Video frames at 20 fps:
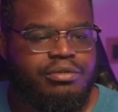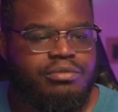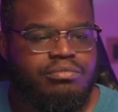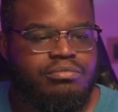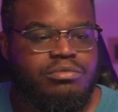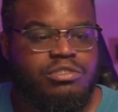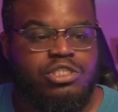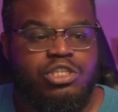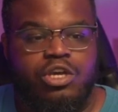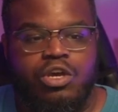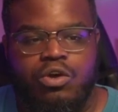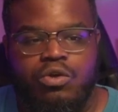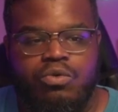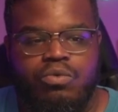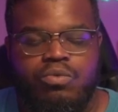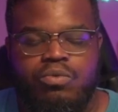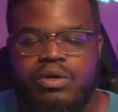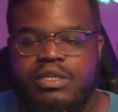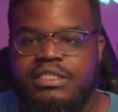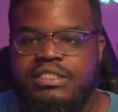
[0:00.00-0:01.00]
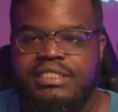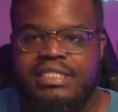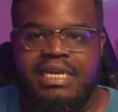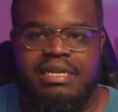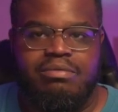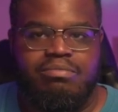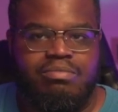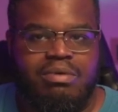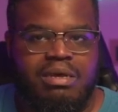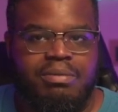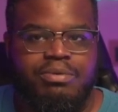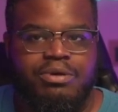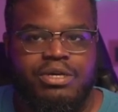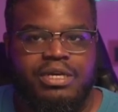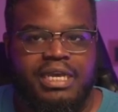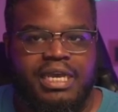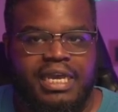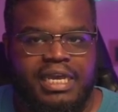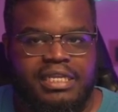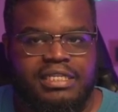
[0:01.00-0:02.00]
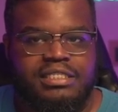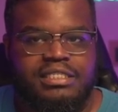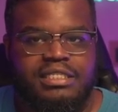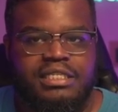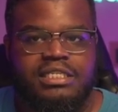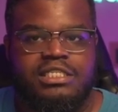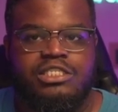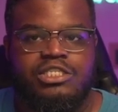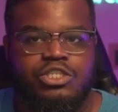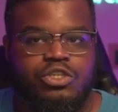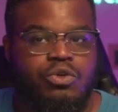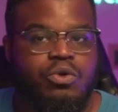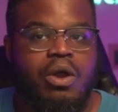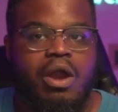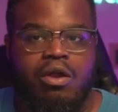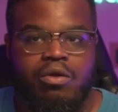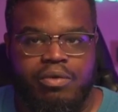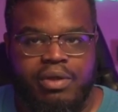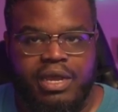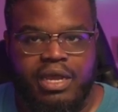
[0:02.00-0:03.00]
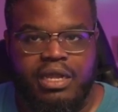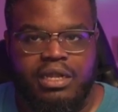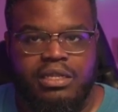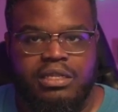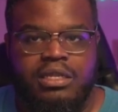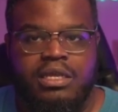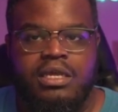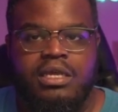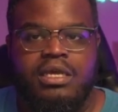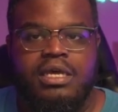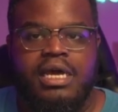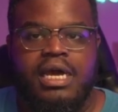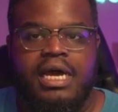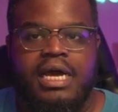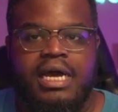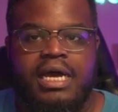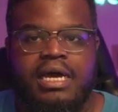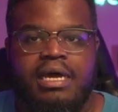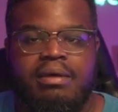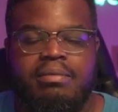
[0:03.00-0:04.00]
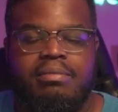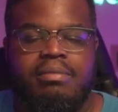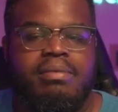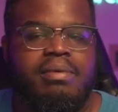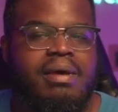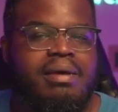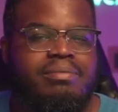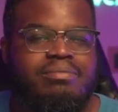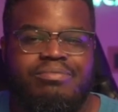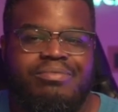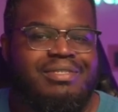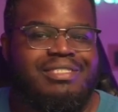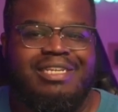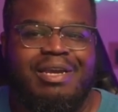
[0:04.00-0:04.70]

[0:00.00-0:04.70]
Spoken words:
So once that webhook hits this URL, which I